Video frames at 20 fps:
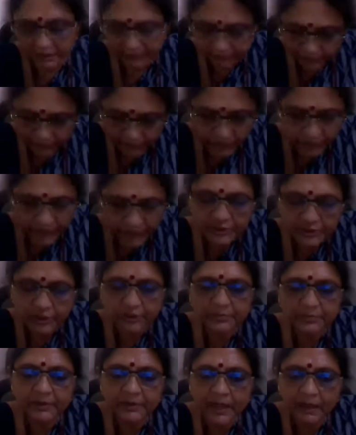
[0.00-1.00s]
if you're only
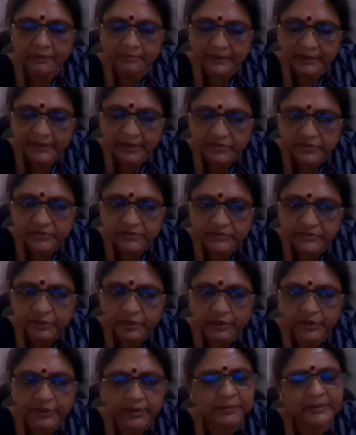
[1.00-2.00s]
talking about application
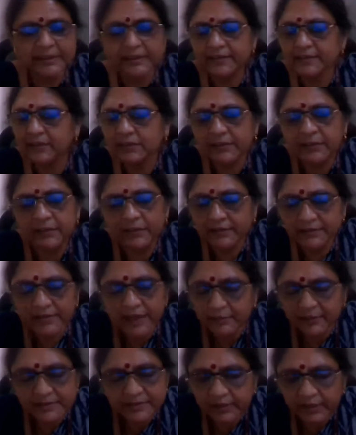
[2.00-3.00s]
security, I mean, there is
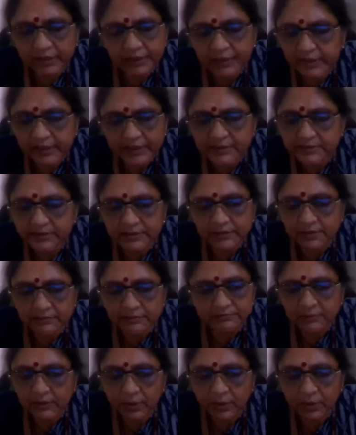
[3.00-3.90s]
a, the is a